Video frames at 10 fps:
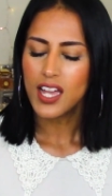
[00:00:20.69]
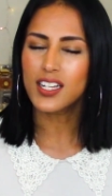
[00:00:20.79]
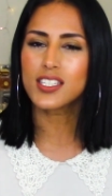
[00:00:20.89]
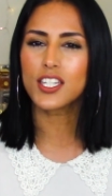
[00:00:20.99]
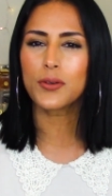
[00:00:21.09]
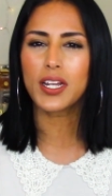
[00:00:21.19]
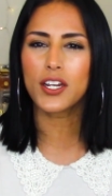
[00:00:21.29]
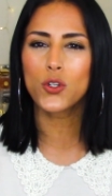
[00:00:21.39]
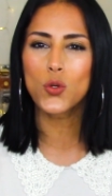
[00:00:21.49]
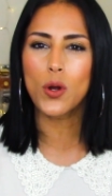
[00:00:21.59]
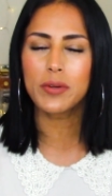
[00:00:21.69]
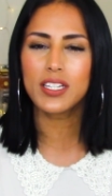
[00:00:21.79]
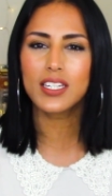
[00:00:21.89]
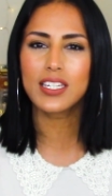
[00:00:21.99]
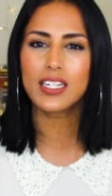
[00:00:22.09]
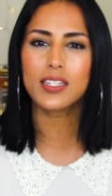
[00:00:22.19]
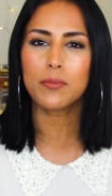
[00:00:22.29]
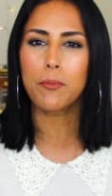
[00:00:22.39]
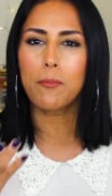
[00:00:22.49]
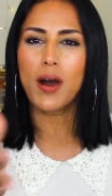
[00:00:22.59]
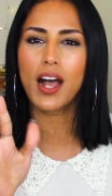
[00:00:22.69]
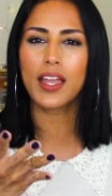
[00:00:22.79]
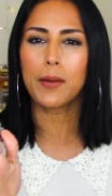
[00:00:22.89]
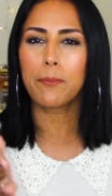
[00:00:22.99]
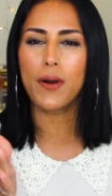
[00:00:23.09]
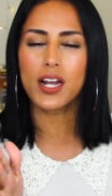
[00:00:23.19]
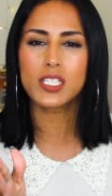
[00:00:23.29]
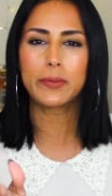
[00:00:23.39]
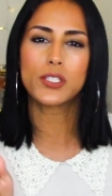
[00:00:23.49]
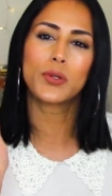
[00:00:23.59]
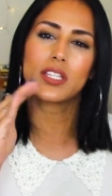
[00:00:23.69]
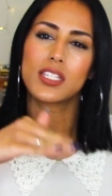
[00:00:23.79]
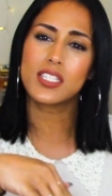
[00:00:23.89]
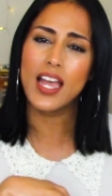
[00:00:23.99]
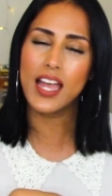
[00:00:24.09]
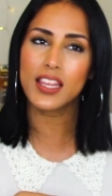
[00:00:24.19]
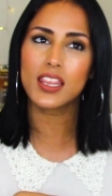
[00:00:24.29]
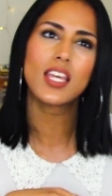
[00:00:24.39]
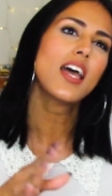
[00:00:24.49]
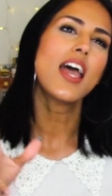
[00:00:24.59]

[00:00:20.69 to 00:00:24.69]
considering I normally get my box between the 10th